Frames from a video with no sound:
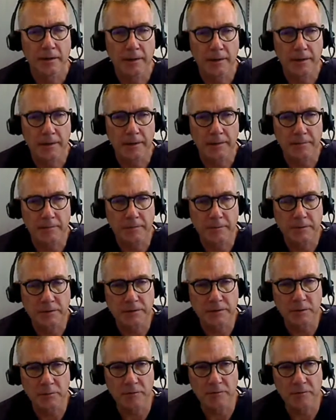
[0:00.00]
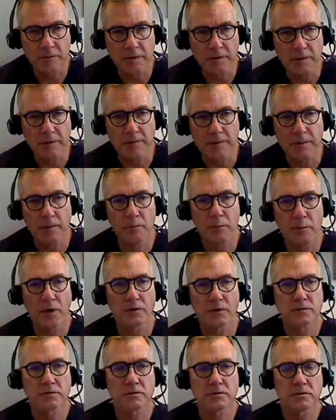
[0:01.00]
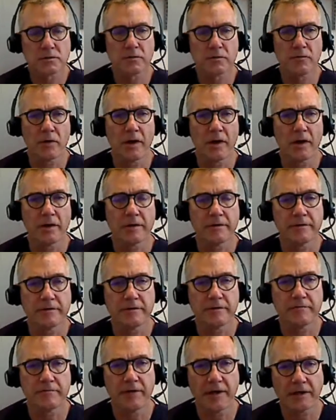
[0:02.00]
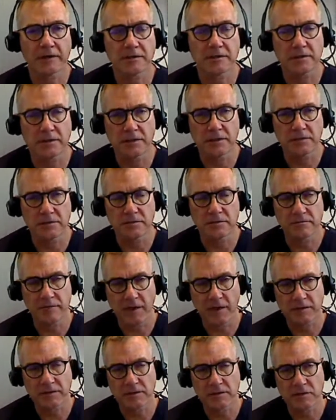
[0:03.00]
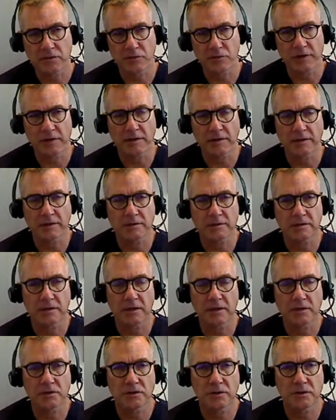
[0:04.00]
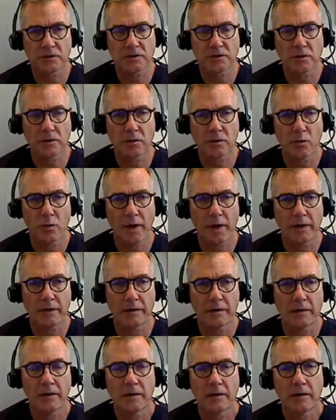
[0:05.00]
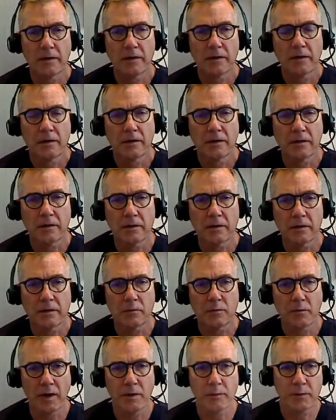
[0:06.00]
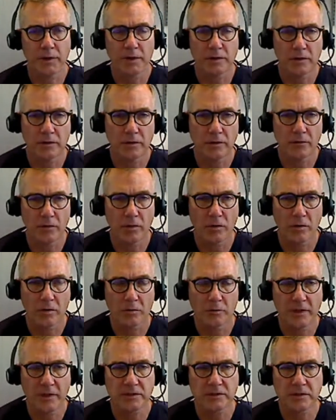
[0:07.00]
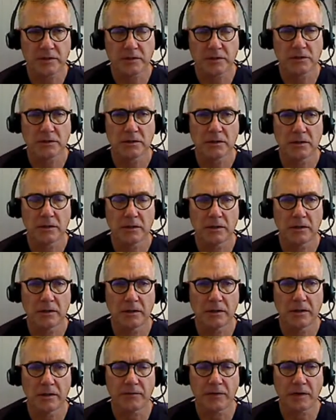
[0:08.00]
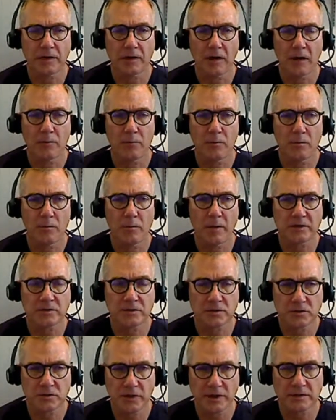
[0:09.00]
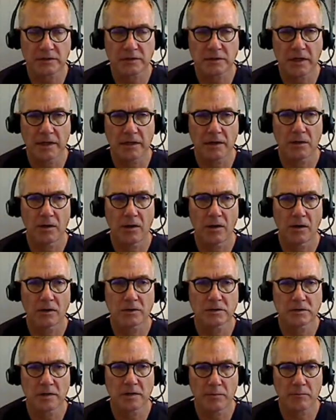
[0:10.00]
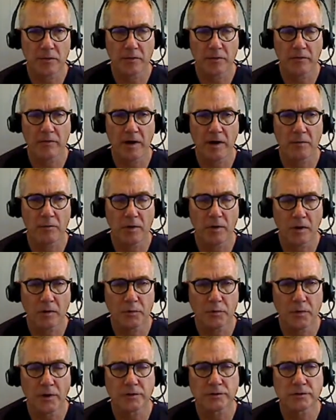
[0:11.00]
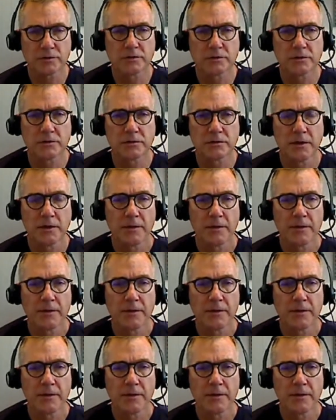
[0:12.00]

um, some of the posts around vaccines and vaccine readiness and she took away uh, in my opinion, the wrong message. Uh, and I think I must stress that a large number of our blog posts